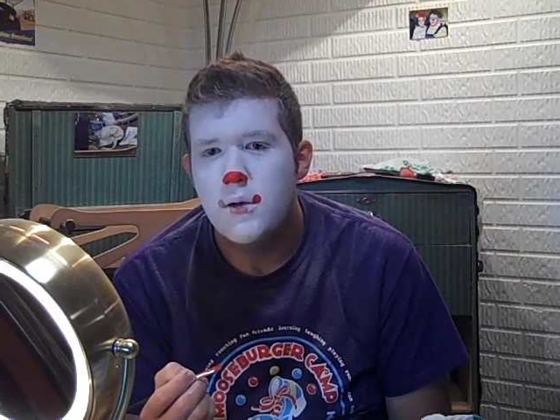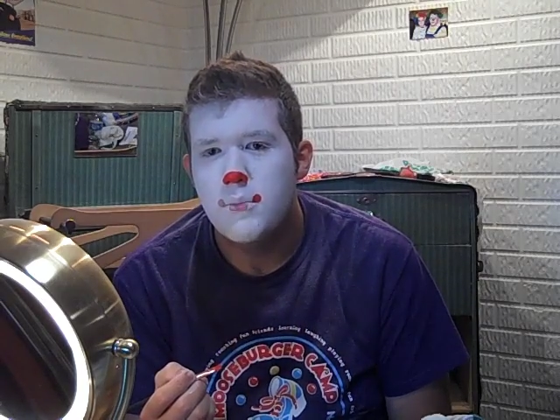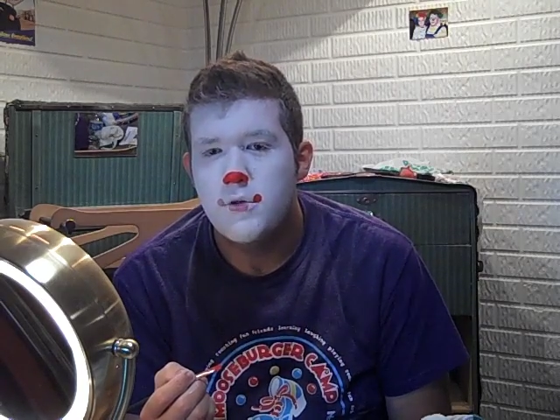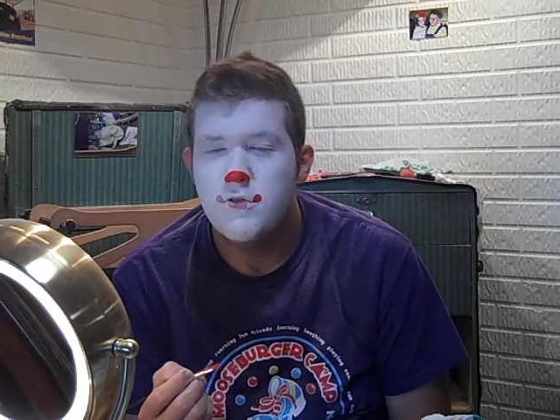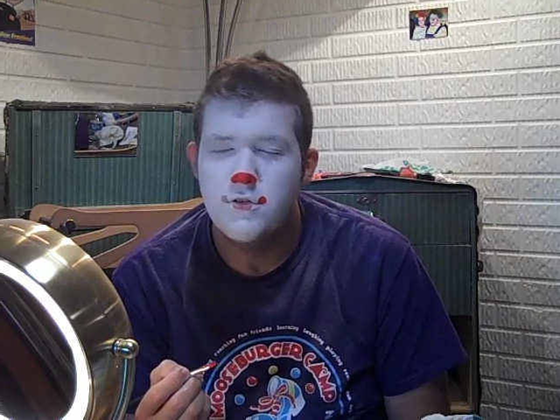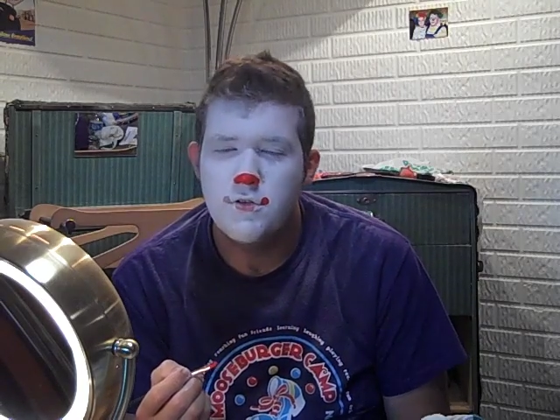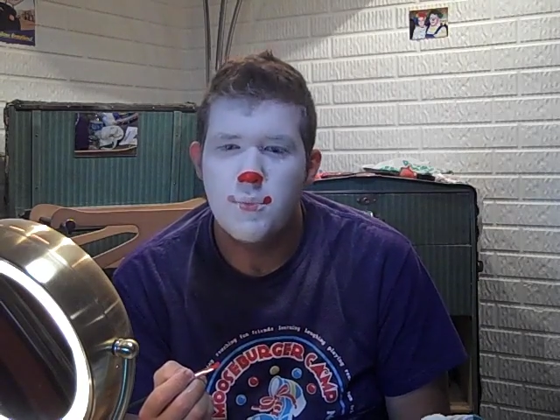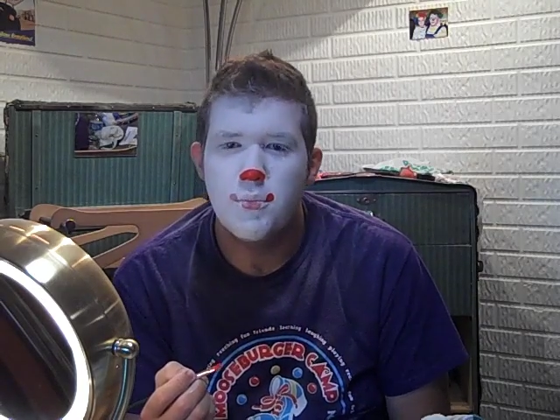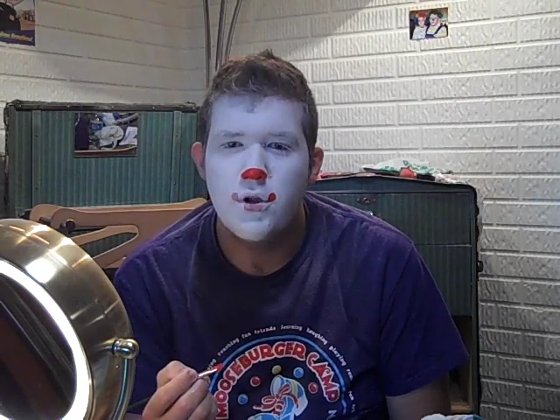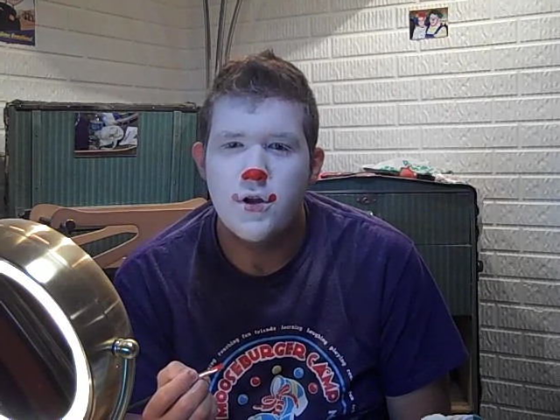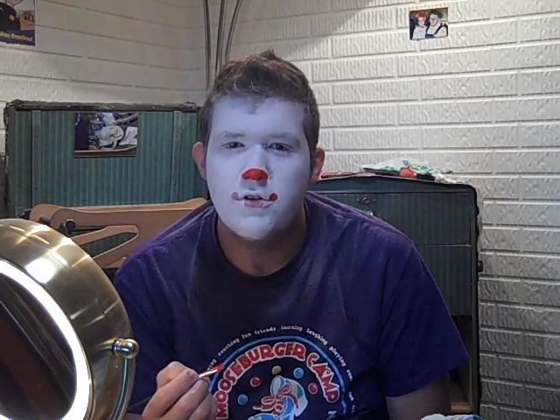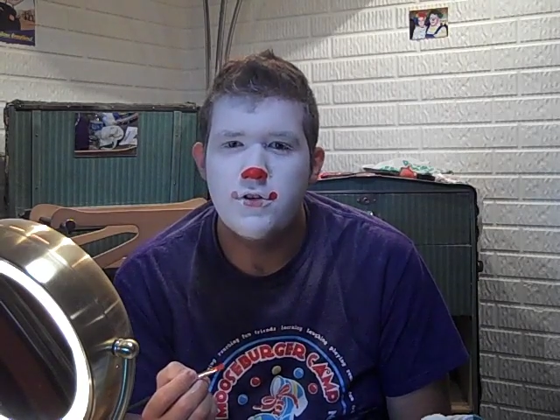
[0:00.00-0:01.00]
if it's a
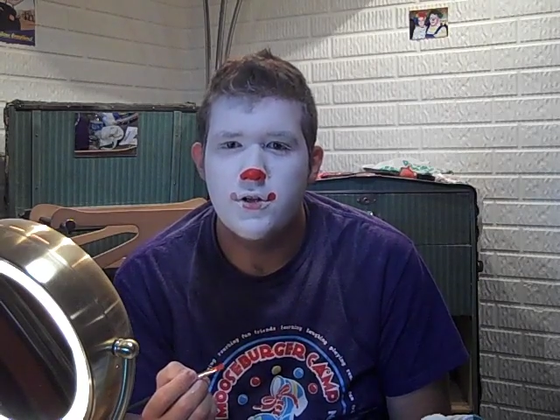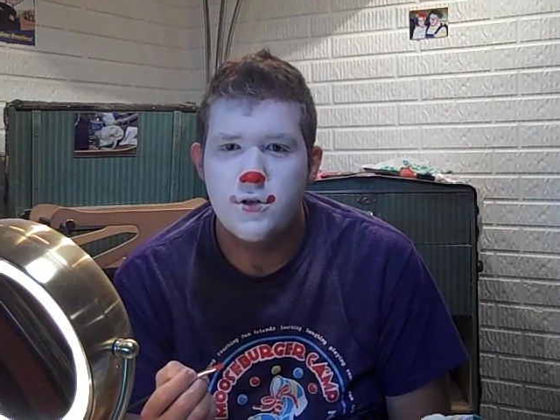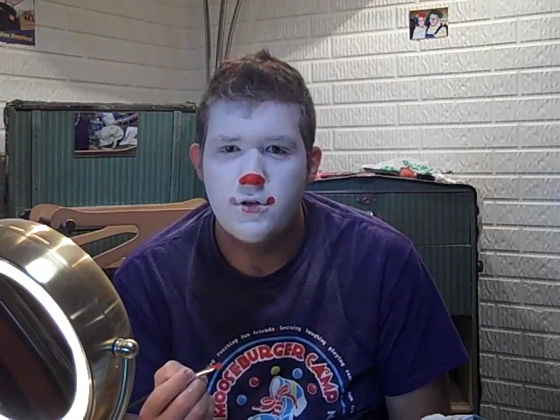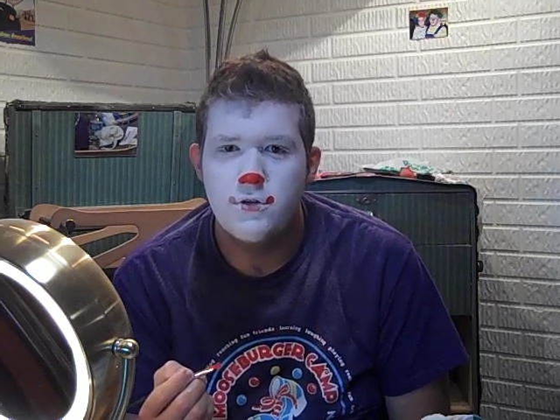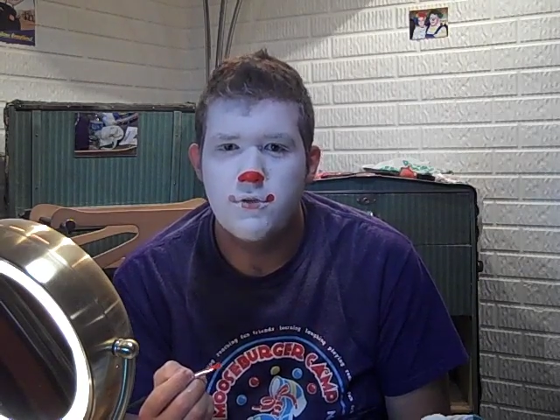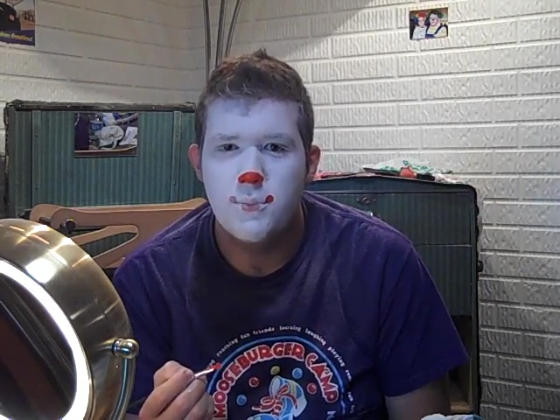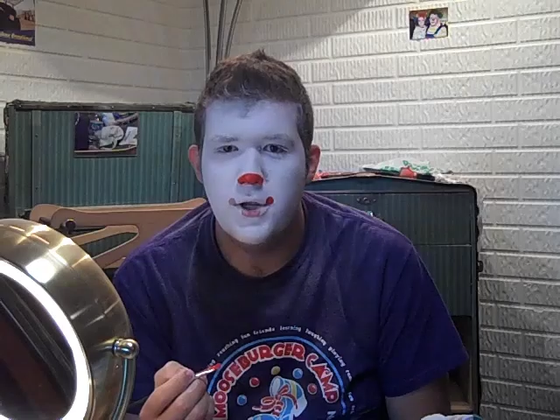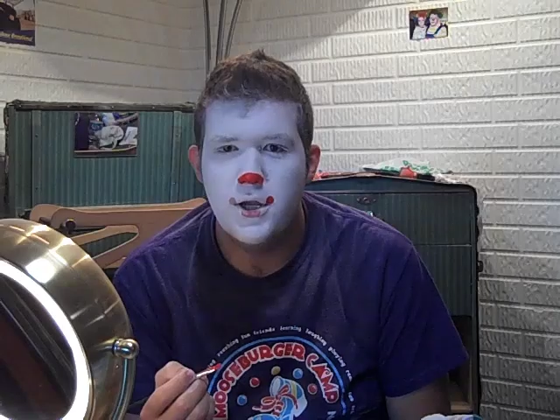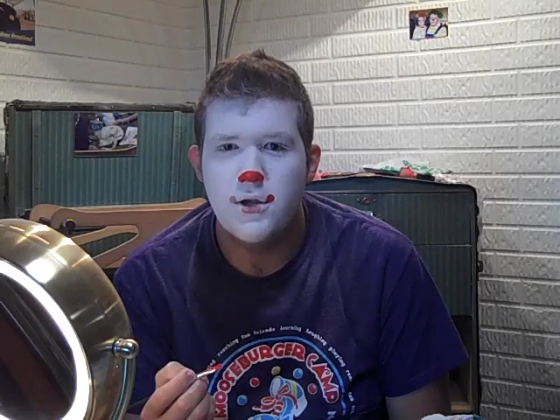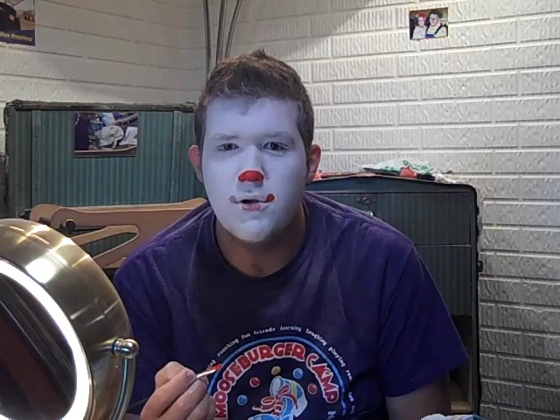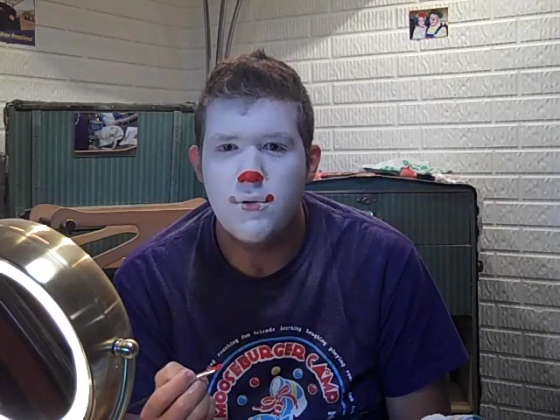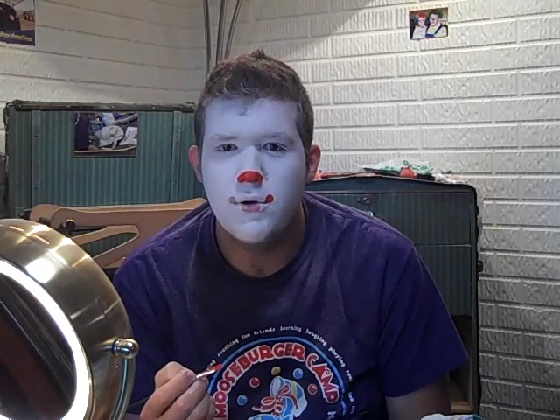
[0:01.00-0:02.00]
blush, you can use
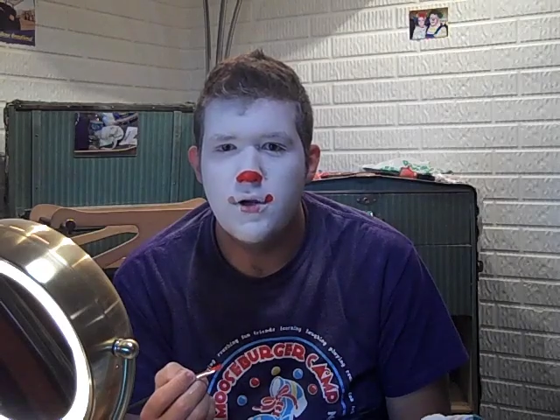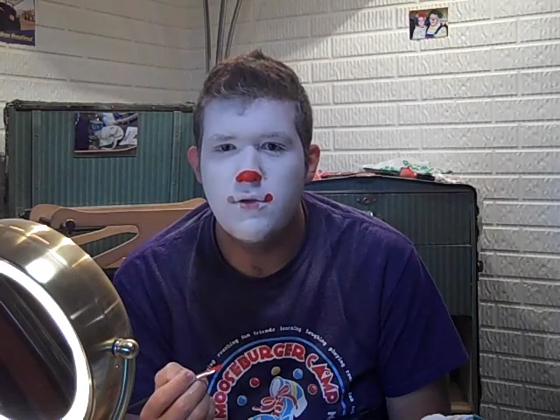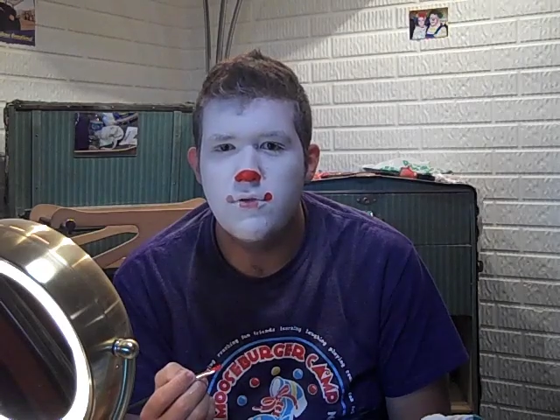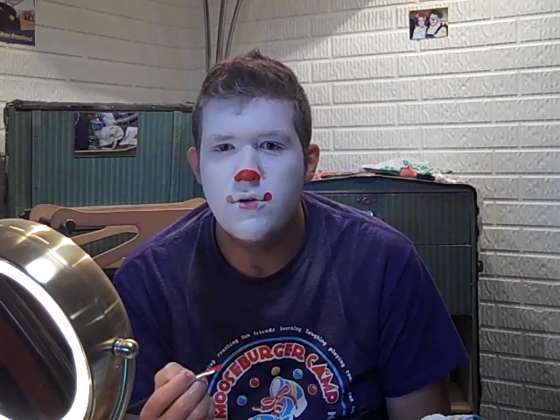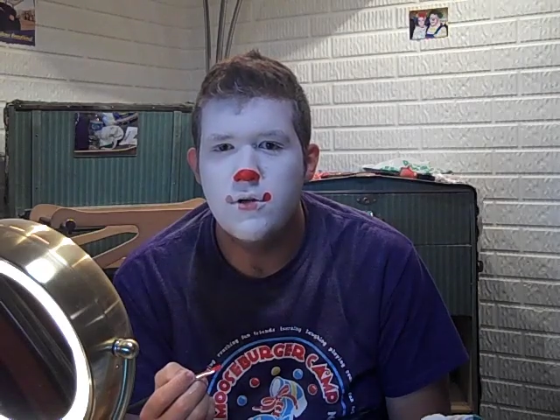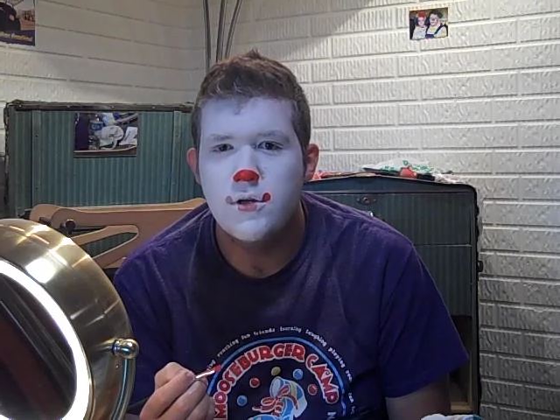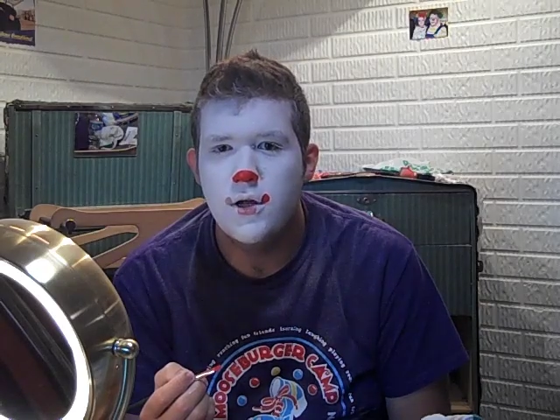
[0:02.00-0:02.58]
pink or whatever,